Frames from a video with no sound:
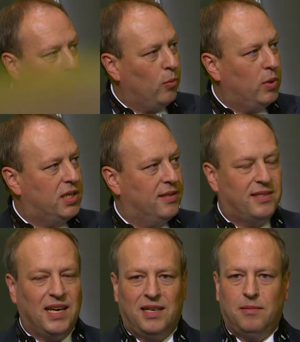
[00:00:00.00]
which is
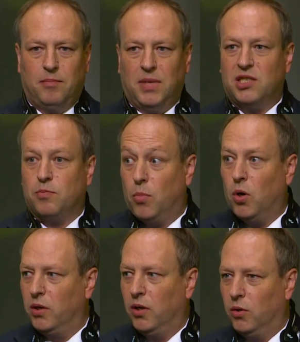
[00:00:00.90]
then much
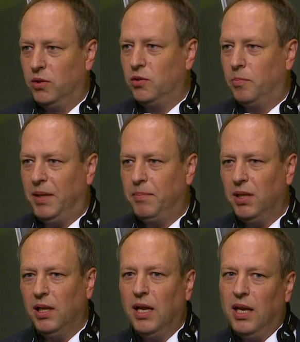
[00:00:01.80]
more known to people.